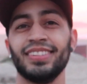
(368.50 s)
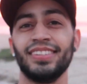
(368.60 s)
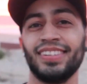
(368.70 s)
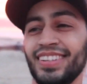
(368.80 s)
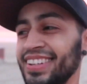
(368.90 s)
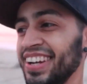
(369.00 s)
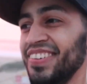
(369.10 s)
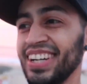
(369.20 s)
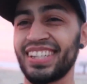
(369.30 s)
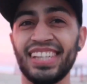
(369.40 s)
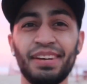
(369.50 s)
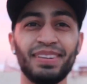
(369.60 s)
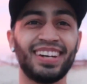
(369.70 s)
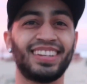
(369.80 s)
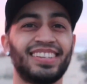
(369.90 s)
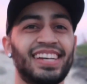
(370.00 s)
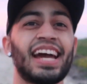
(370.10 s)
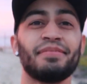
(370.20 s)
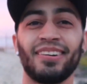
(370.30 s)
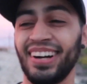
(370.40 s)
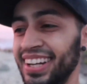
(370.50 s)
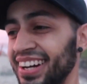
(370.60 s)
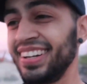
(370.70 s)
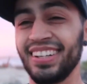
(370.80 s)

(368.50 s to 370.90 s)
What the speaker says: You didn't want to see me on this camera right now.